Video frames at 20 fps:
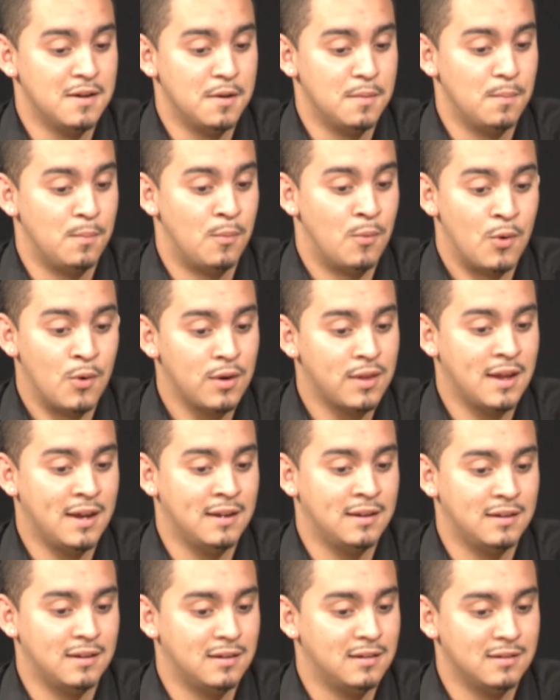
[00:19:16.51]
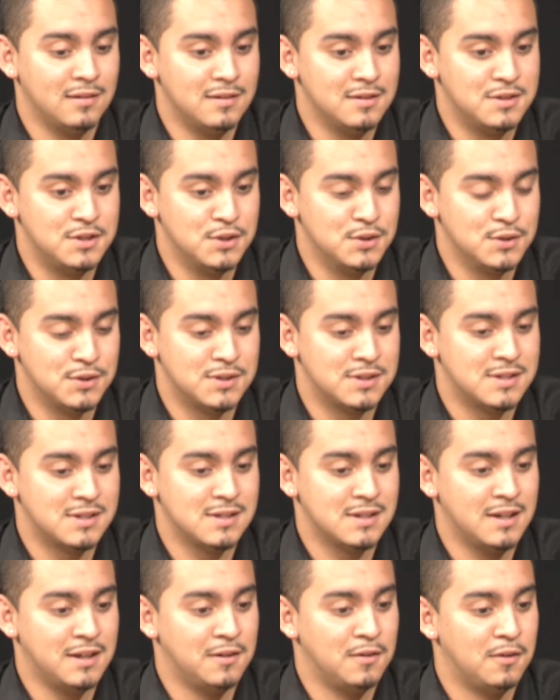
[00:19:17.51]
more than just,
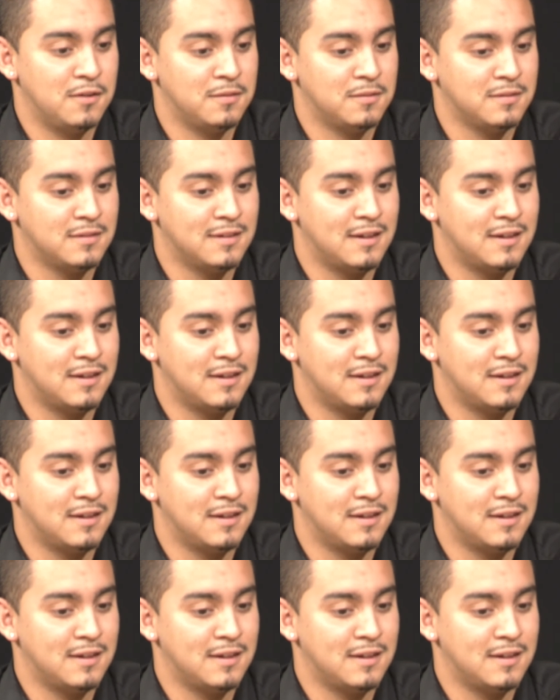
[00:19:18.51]
you know,